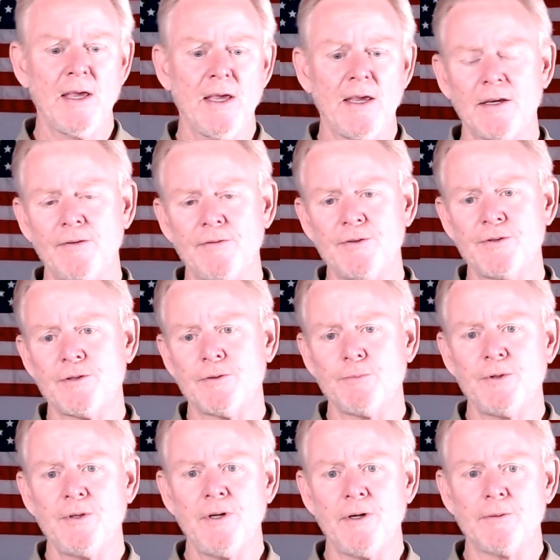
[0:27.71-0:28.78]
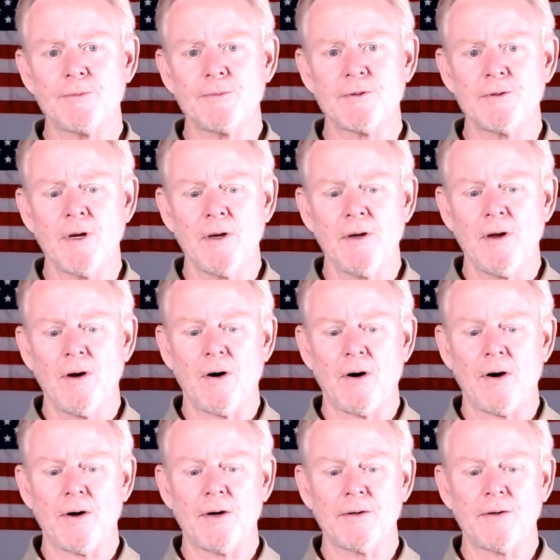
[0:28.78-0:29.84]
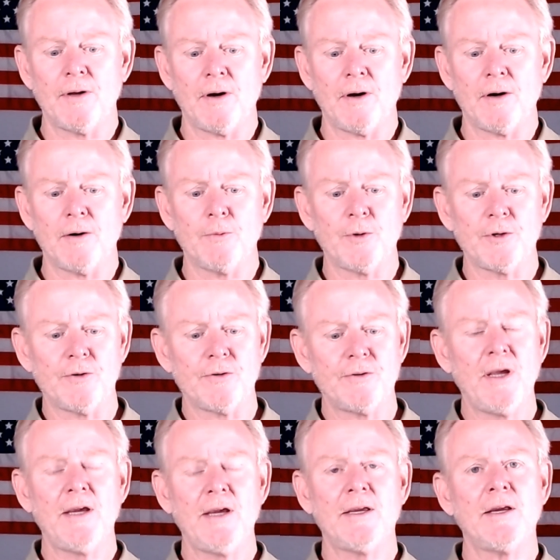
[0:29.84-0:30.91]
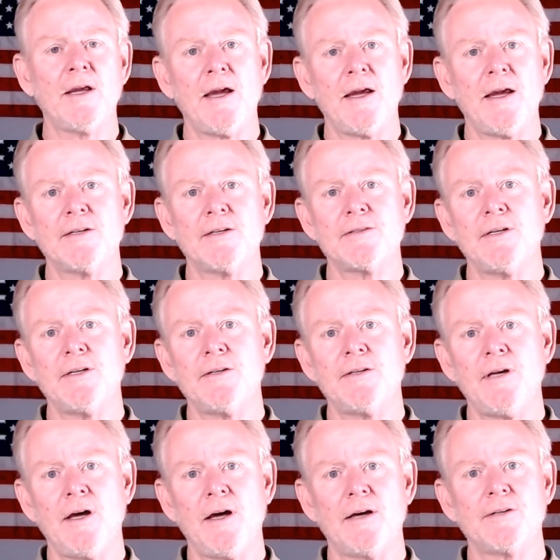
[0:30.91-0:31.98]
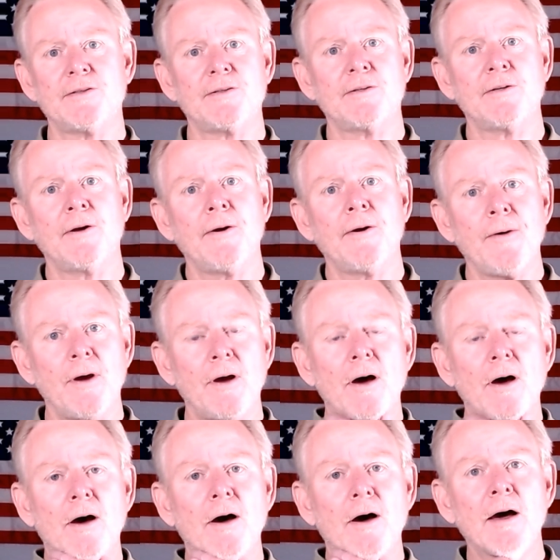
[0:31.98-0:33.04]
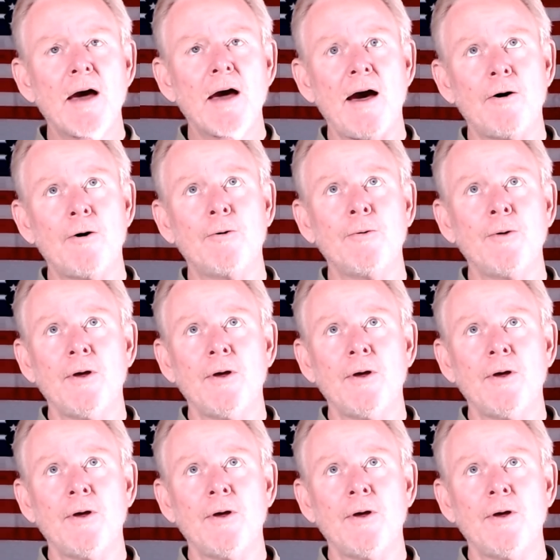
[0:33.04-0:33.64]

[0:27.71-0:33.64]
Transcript: and give you some tips on when you're taking ASE tests, how